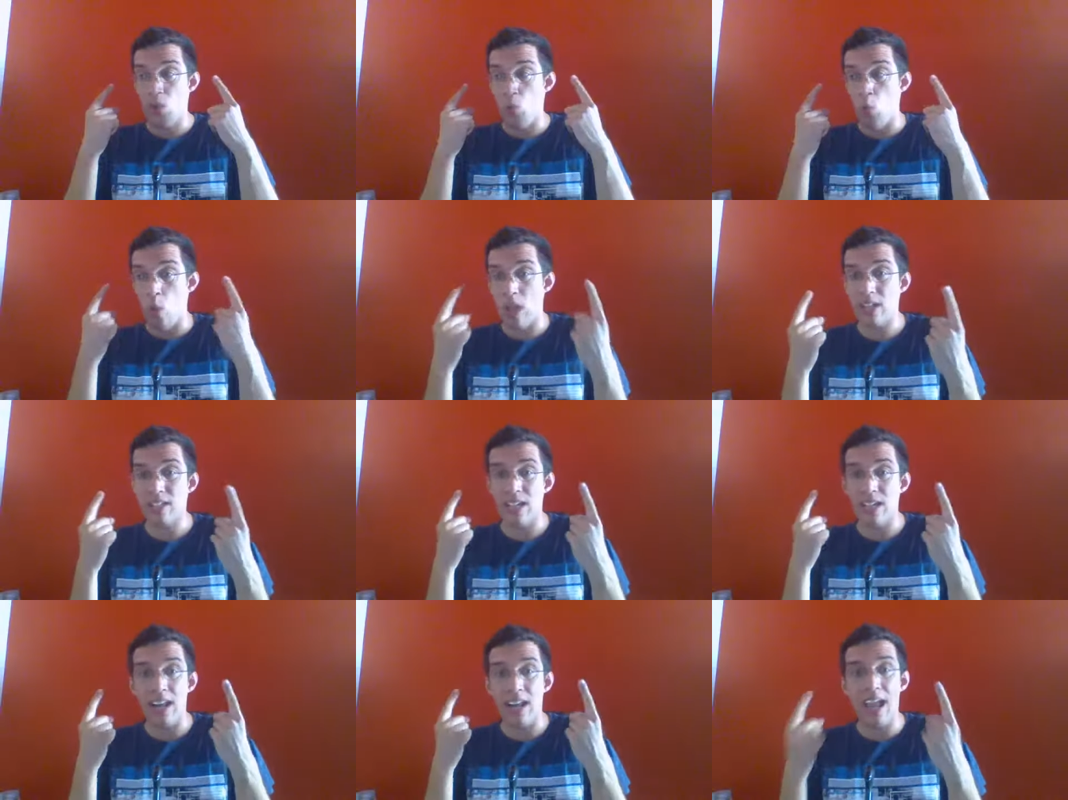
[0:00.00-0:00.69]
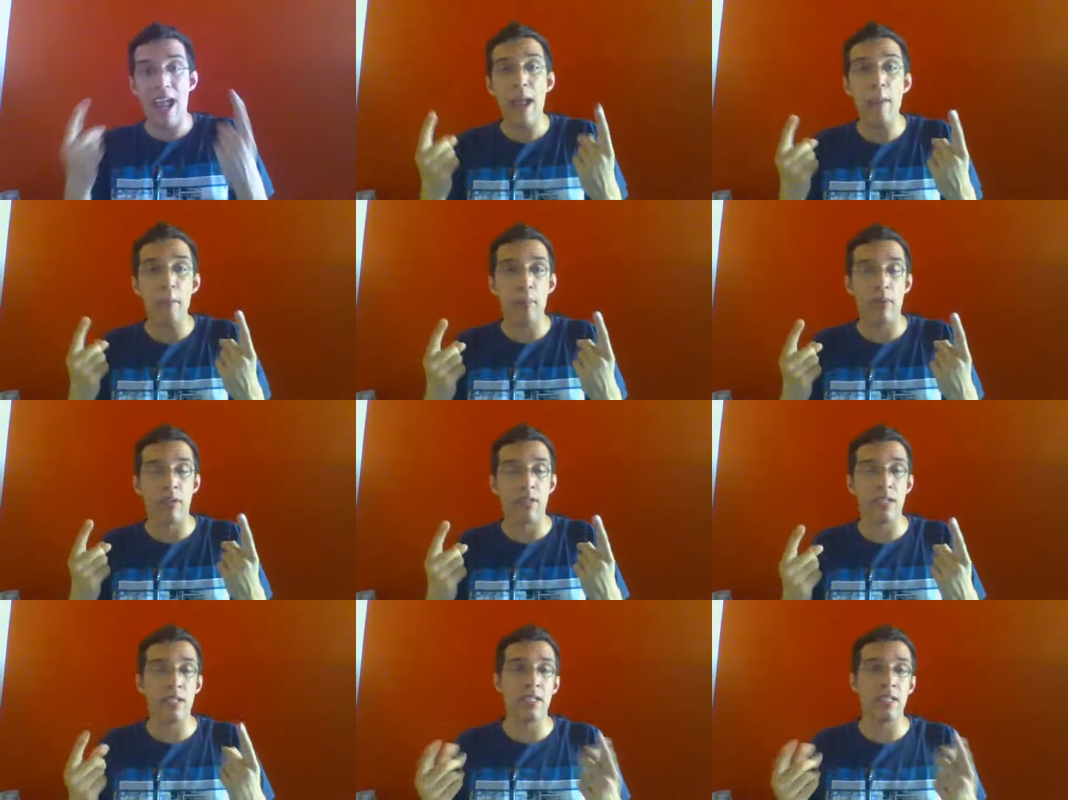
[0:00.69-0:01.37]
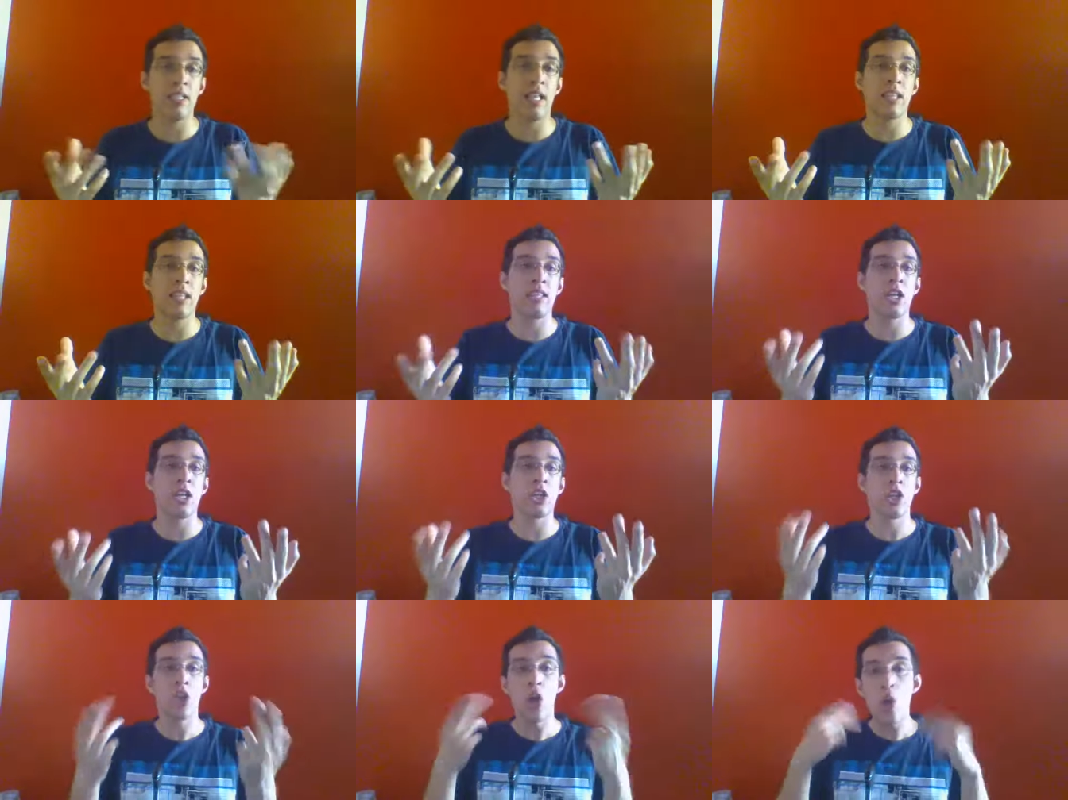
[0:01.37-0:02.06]
what can happen is that they
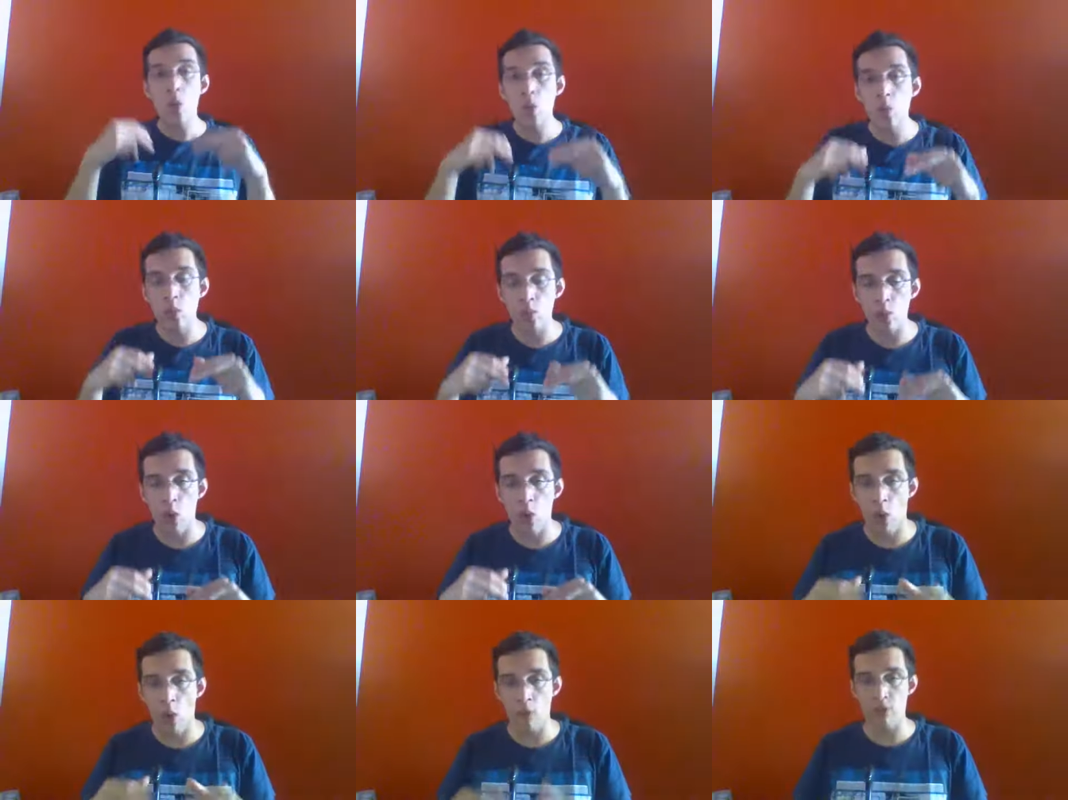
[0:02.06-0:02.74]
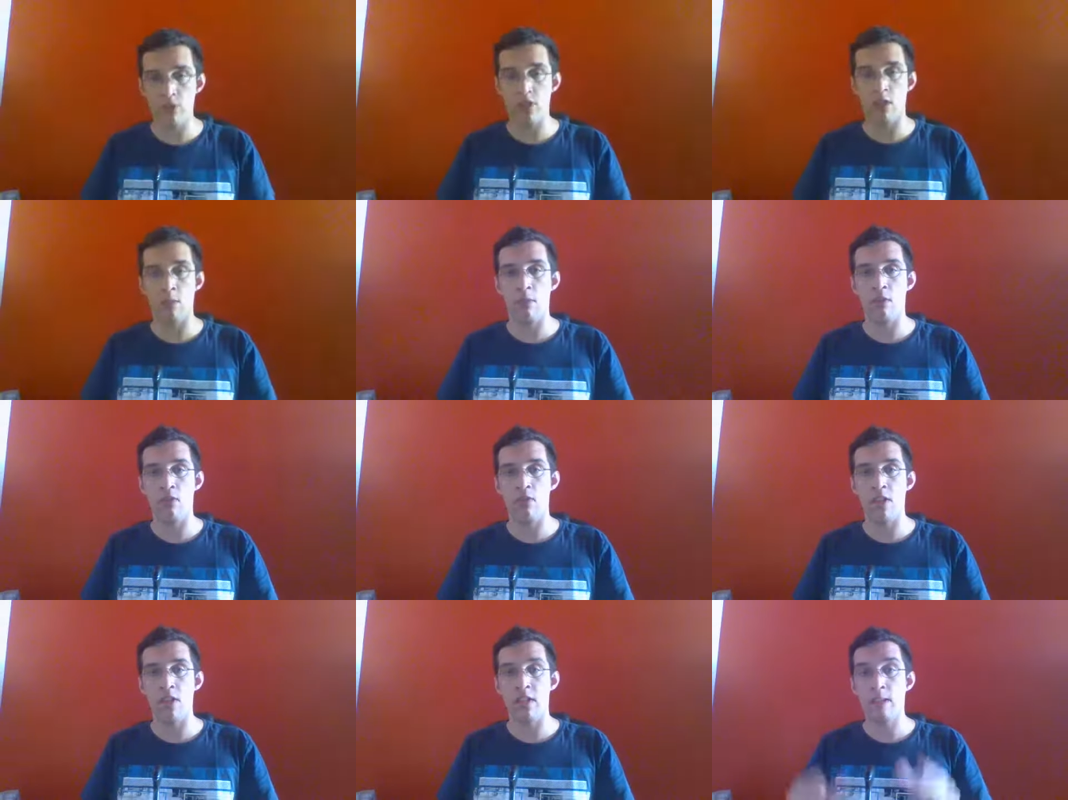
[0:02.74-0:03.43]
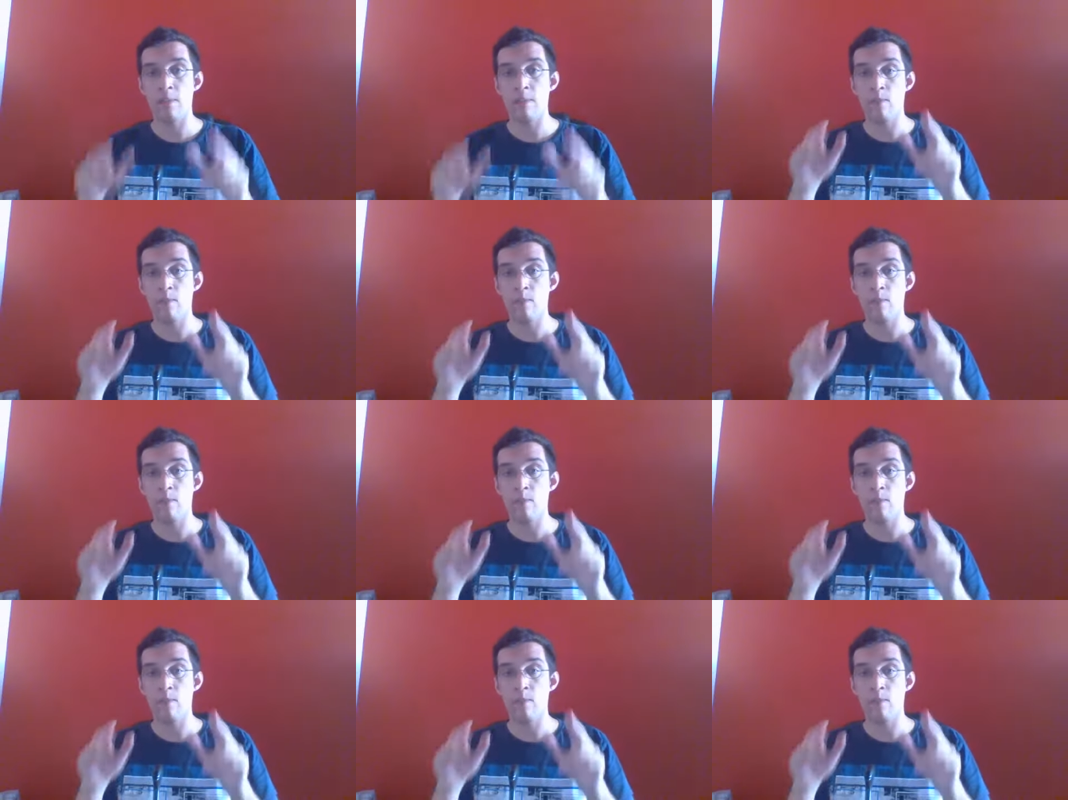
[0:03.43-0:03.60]
know of some of it